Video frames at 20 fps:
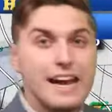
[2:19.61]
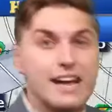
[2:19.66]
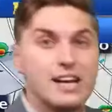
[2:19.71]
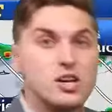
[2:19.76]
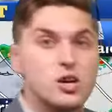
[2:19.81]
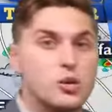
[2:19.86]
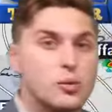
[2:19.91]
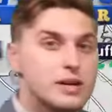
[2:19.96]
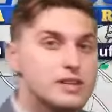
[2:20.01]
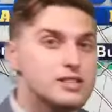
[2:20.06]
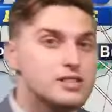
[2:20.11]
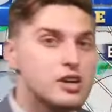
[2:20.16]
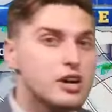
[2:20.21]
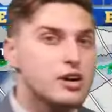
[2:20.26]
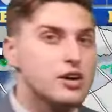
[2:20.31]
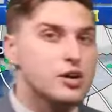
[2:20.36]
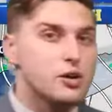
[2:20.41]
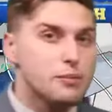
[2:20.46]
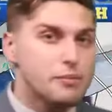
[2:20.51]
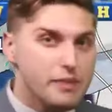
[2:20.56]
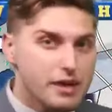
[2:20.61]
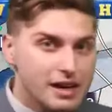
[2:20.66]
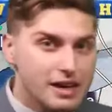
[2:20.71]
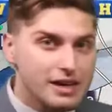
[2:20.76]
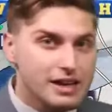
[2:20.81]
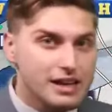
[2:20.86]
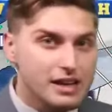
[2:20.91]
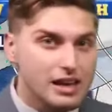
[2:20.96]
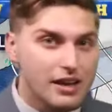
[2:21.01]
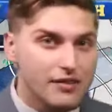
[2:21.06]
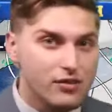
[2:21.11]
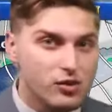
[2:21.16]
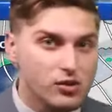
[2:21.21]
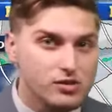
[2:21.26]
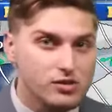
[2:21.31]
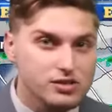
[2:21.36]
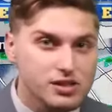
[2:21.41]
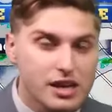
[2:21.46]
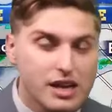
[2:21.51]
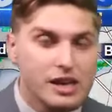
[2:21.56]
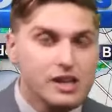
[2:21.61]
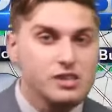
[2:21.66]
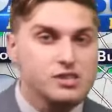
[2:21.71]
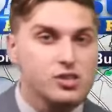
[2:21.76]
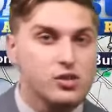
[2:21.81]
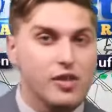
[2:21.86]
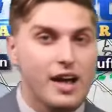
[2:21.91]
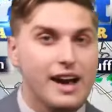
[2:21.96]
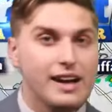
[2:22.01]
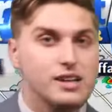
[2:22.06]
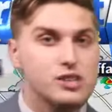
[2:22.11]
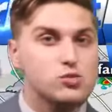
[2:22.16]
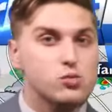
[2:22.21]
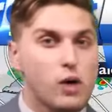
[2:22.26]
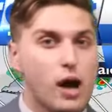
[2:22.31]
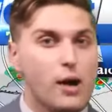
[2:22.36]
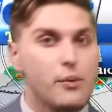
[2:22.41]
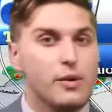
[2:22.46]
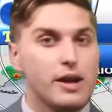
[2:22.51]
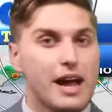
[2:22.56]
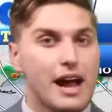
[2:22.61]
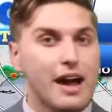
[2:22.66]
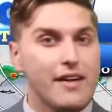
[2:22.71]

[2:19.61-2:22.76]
increase our humidity levels. So that is why we have